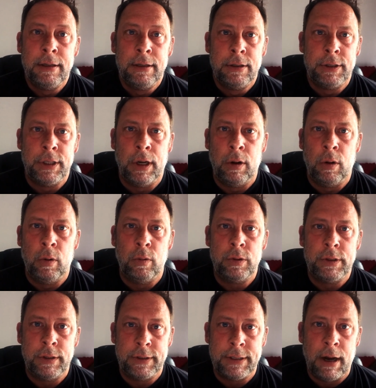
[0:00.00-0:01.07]
So
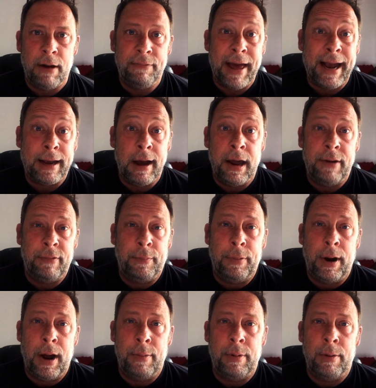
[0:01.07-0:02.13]
to solve that kind of a
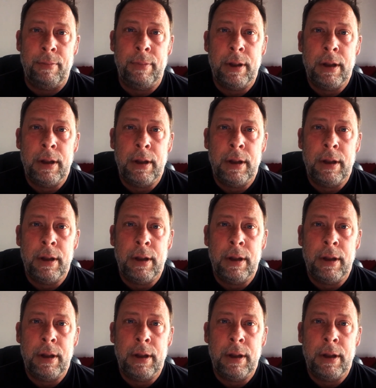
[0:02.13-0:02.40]
problem,